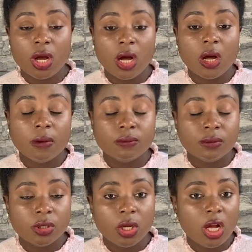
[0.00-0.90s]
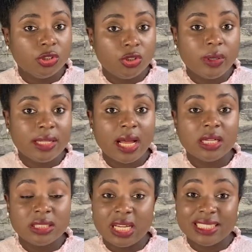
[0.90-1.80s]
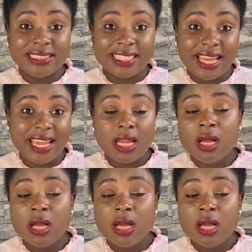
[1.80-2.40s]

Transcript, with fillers: um, uh, doing that a day